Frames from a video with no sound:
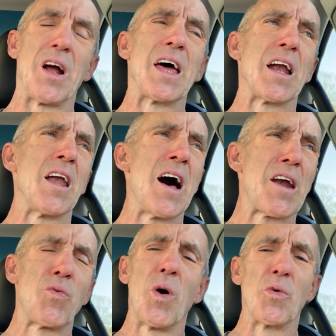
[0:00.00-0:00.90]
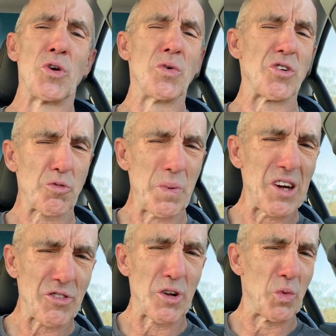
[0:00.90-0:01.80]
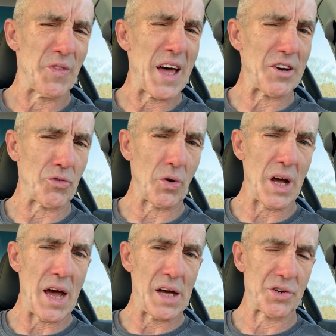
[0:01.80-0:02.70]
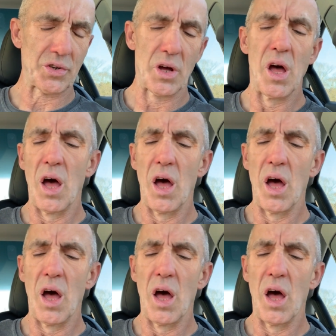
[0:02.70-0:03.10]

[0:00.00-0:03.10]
And a lot of what we're doing, especially with natural gas,